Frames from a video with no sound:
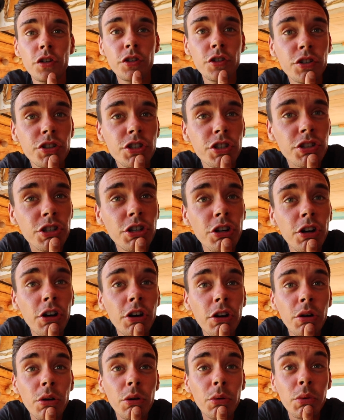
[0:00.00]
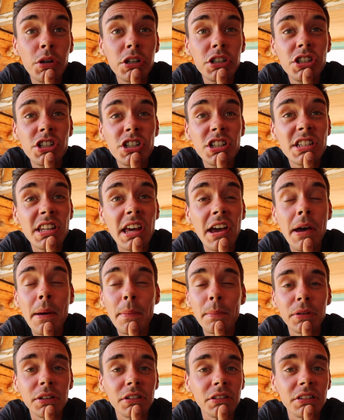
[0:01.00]
So what just
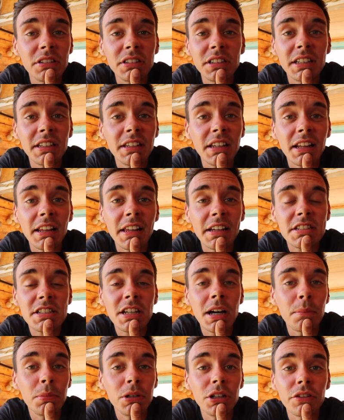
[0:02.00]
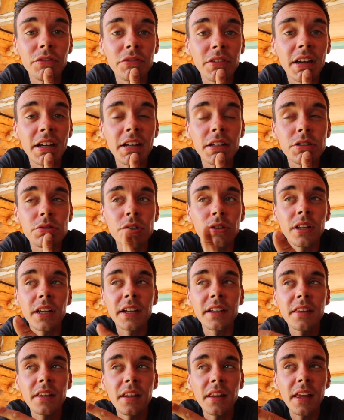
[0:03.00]
happened in the last couple of days, or
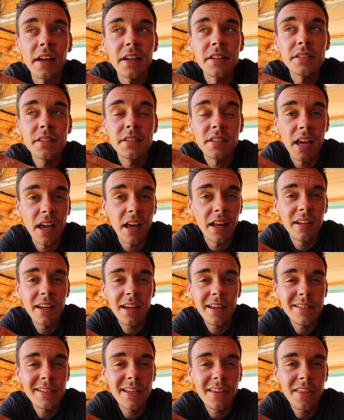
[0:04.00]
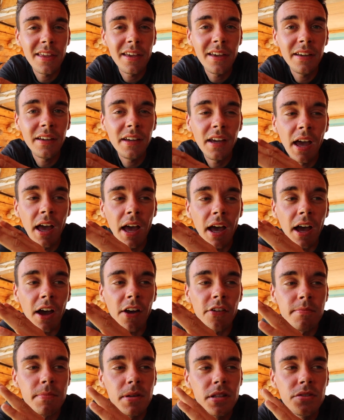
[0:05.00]
like the last 10 days I think,
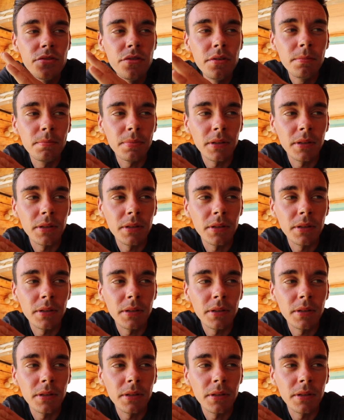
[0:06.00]
I've been to a